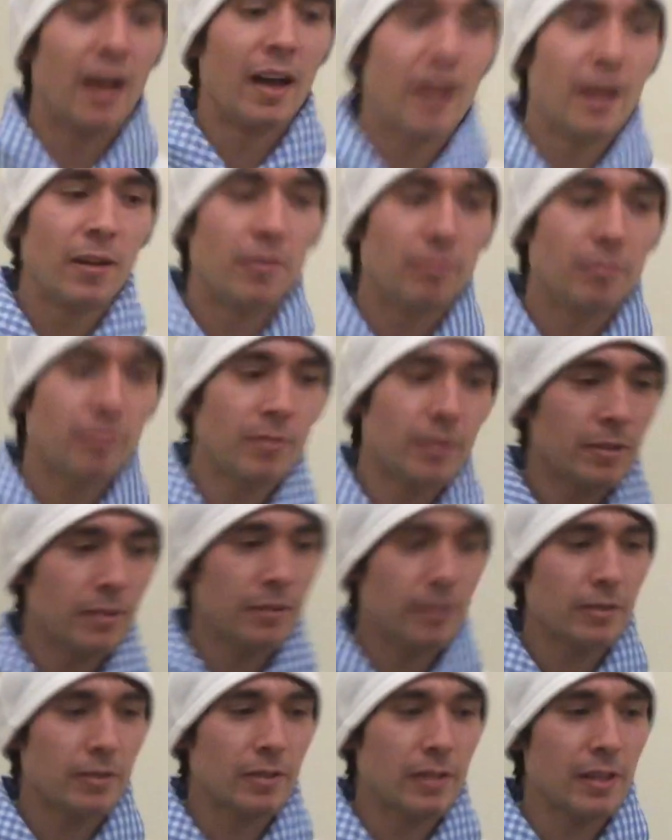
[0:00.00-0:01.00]

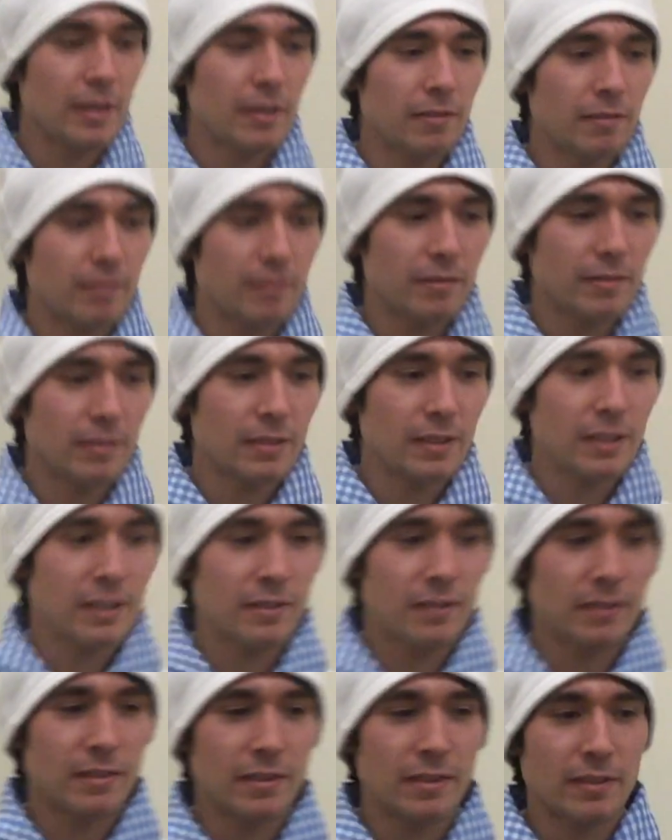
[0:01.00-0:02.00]
No, it's not
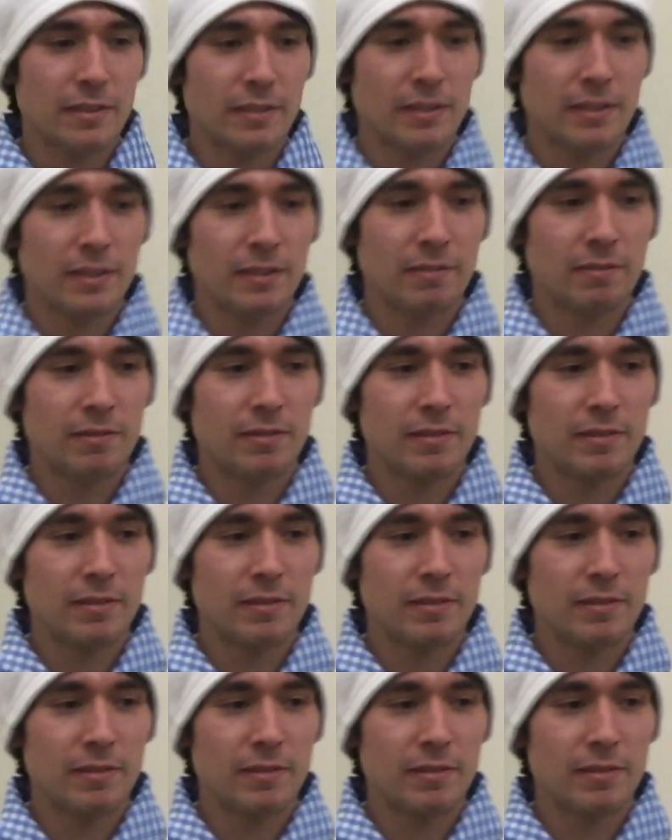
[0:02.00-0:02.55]
necessarily